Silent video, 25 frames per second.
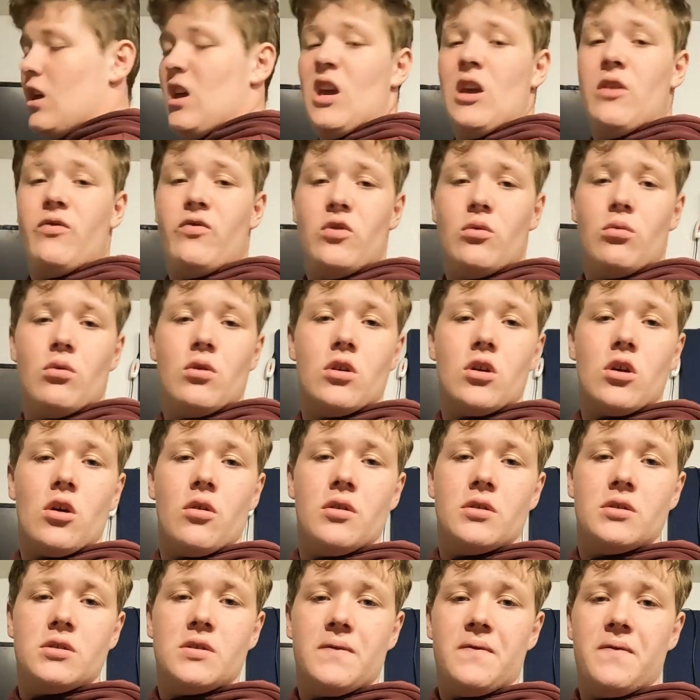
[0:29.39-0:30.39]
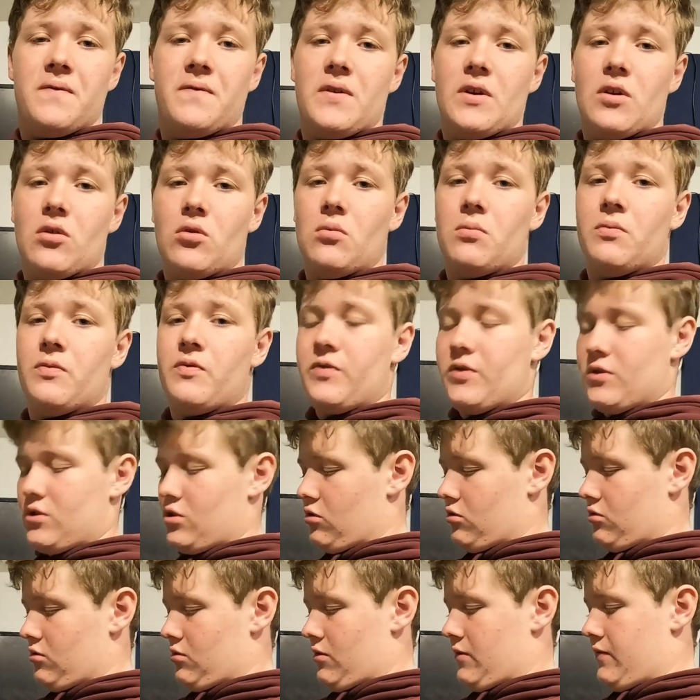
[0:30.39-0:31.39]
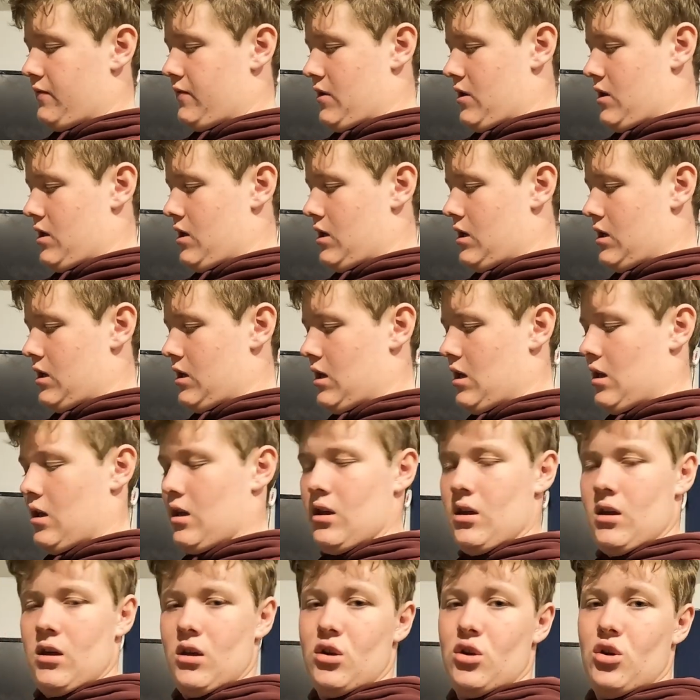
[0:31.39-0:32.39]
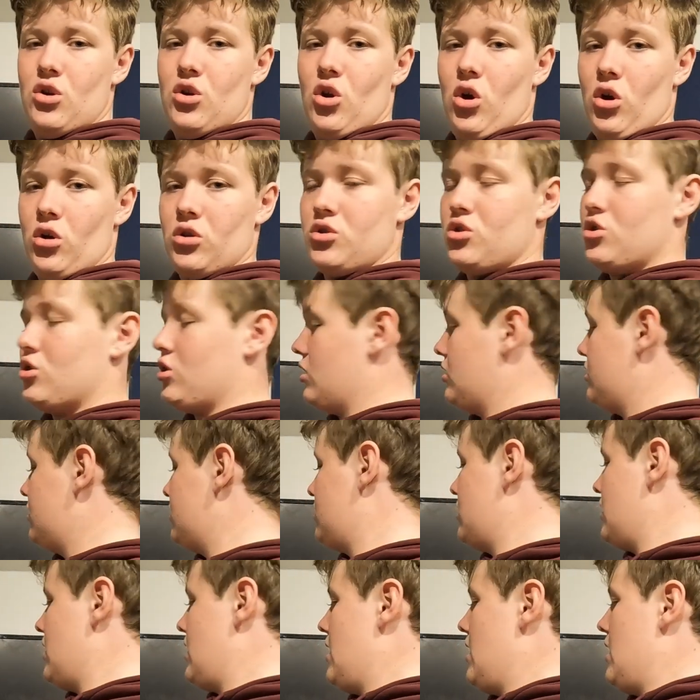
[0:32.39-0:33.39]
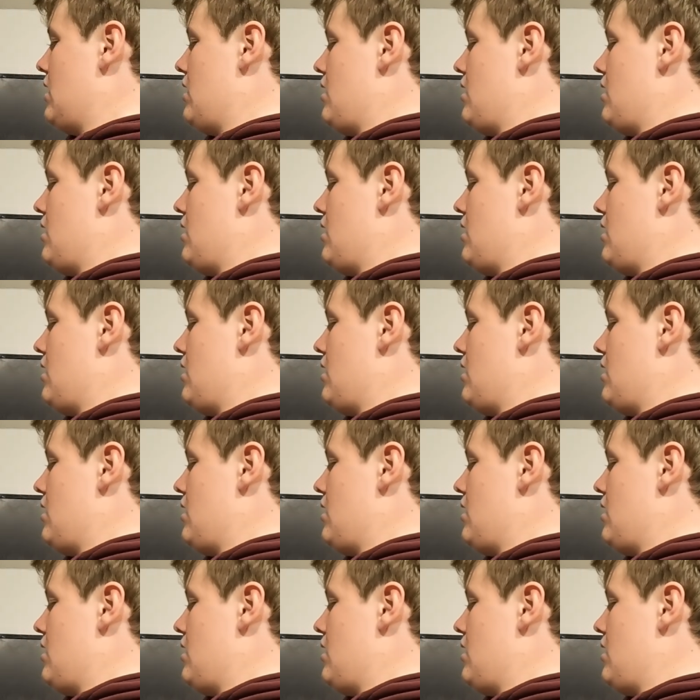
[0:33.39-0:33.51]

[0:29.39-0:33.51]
If you want to go into film photography, not just